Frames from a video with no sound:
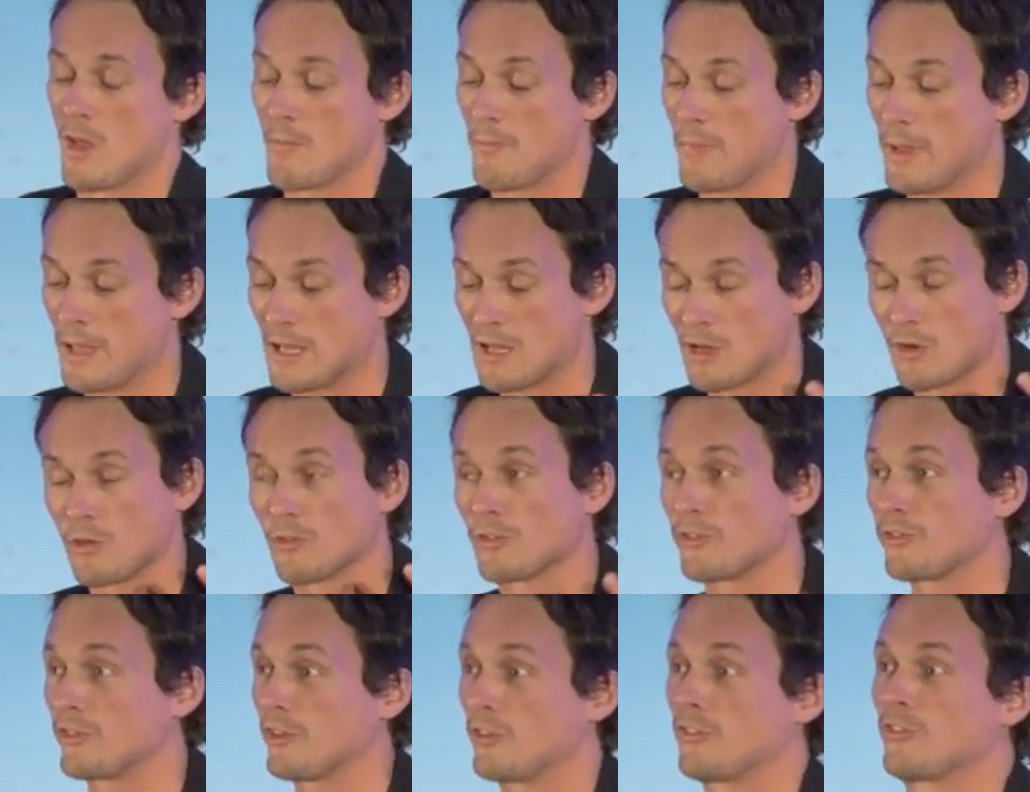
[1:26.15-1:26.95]
being
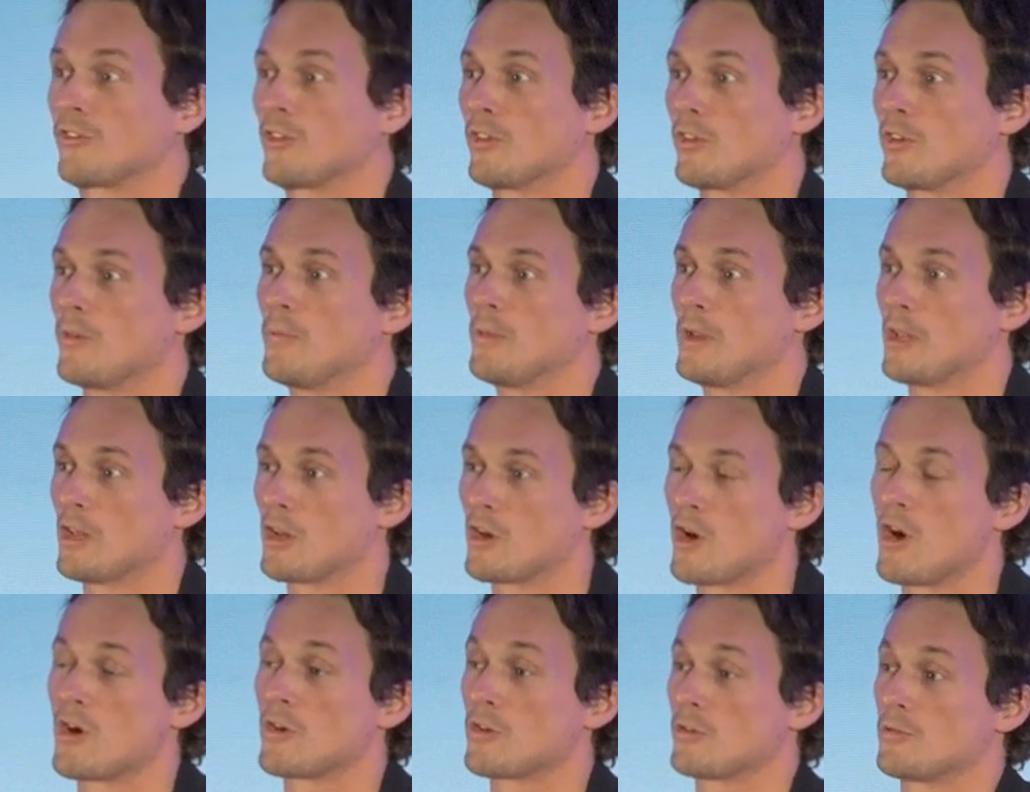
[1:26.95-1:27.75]
consistent and being
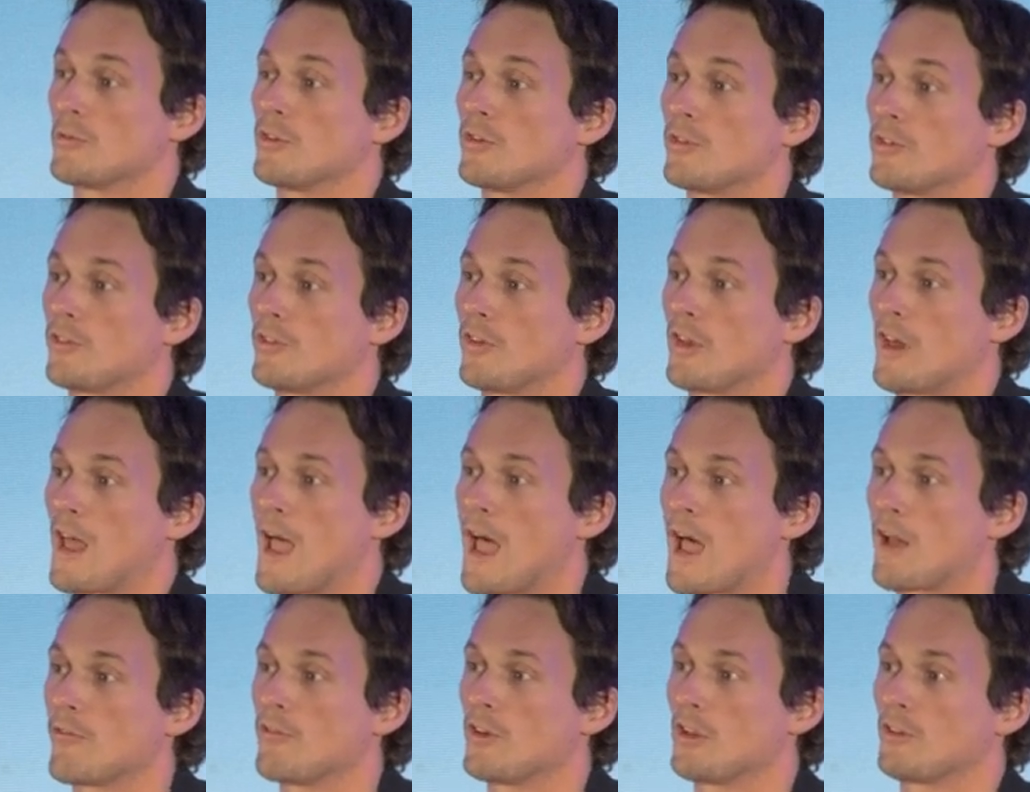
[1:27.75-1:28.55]
congruent and
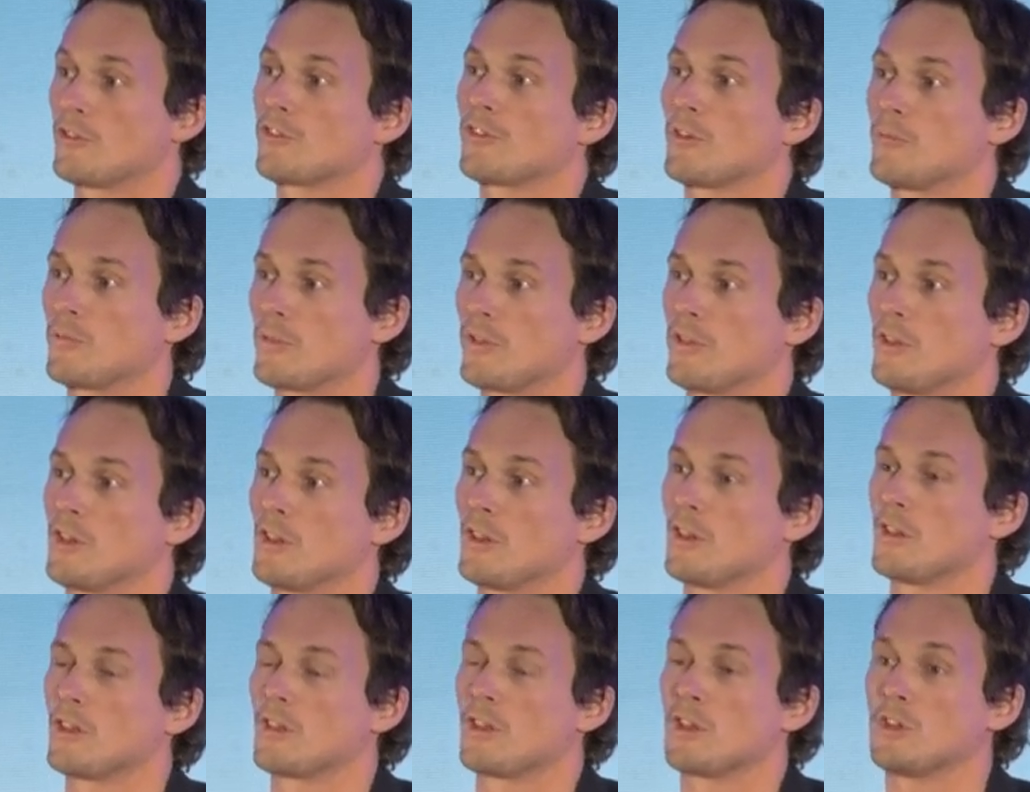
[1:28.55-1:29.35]
having
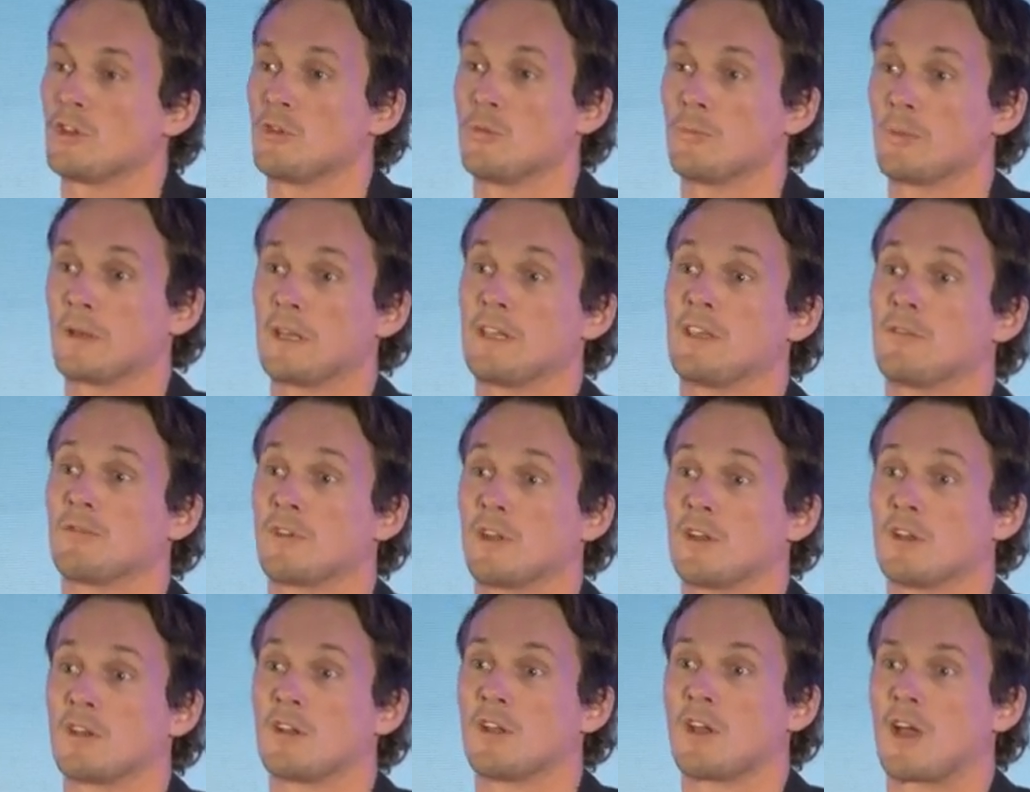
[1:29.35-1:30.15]
something that you believe
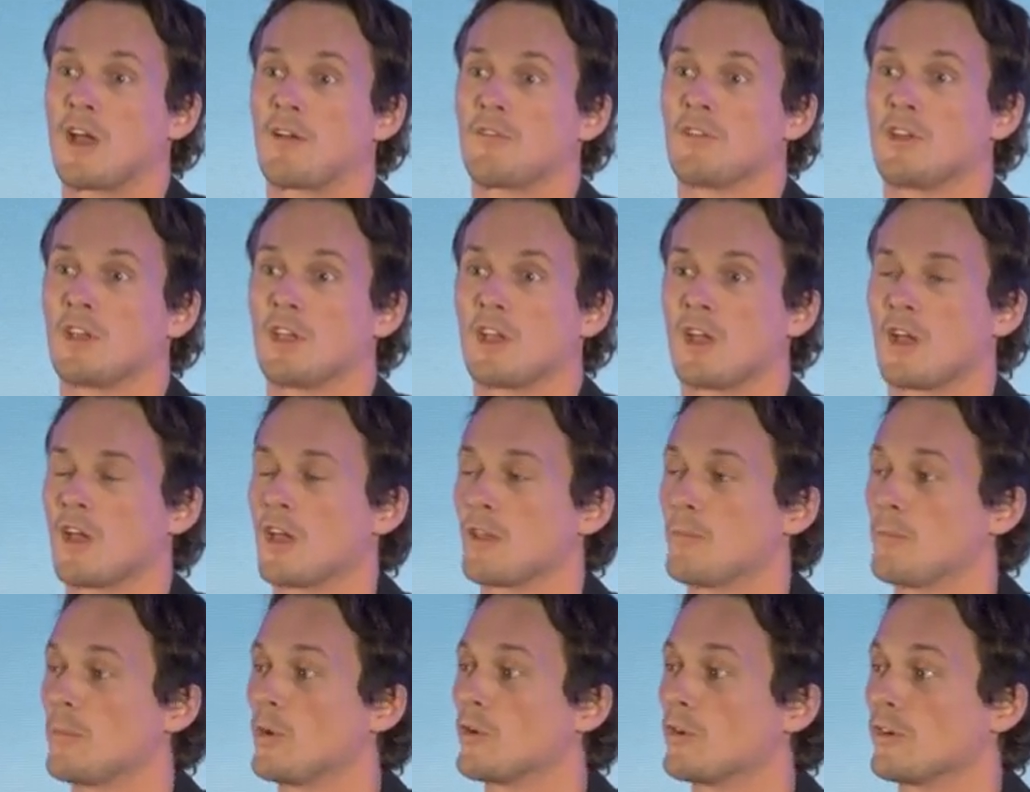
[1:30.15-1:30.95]
in, having
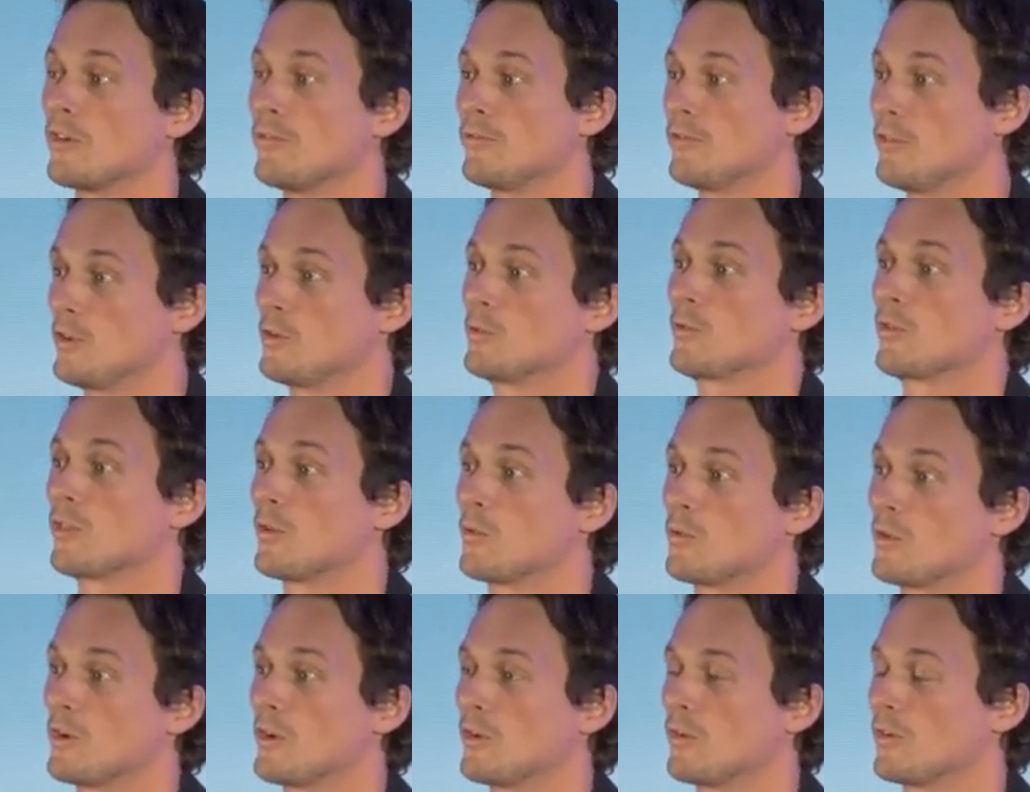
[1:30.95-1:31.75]
a point of view on
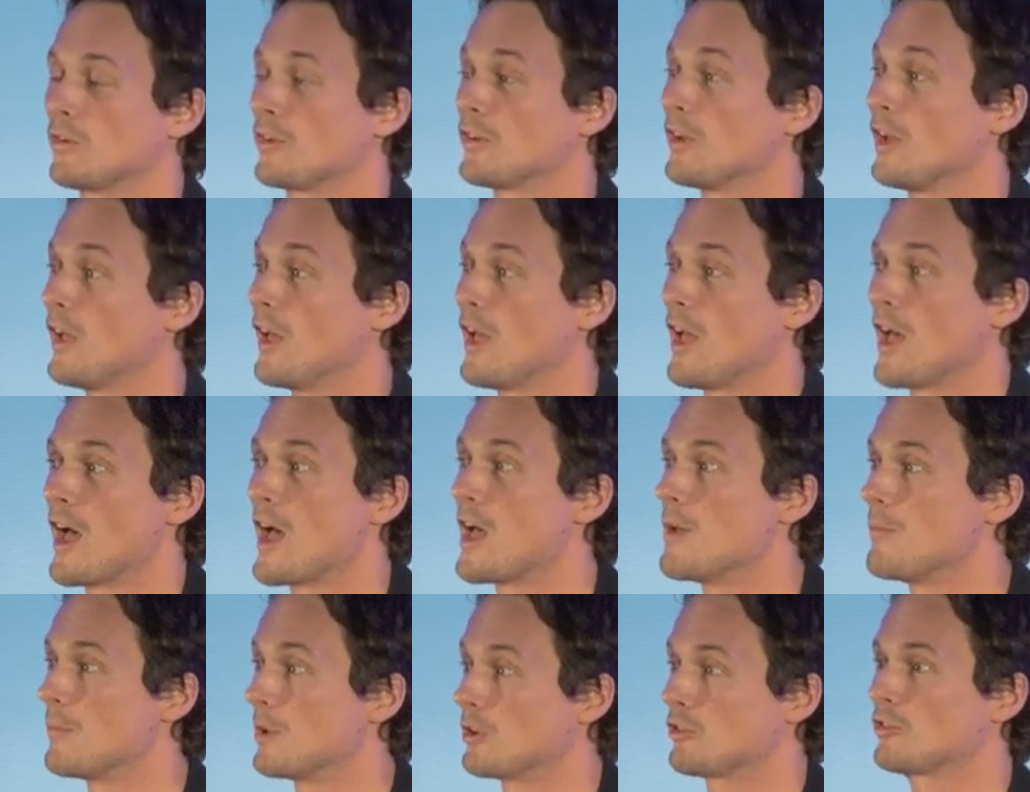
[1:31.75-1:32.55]
the world,
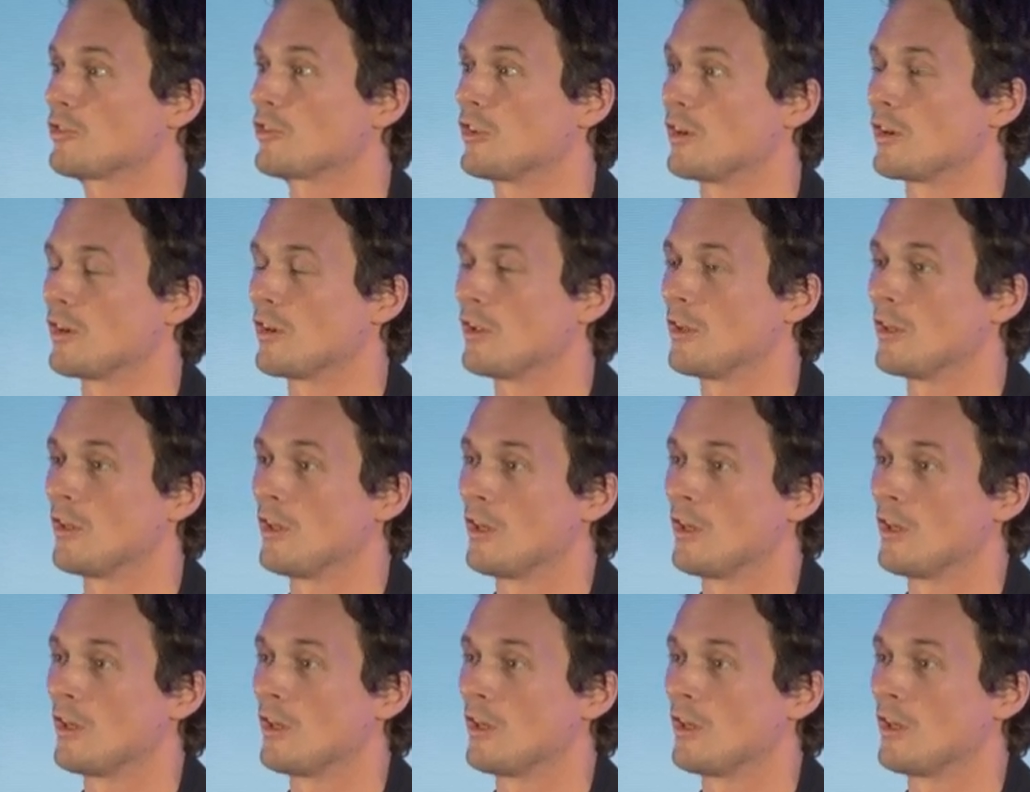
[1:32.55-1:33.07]
a mission,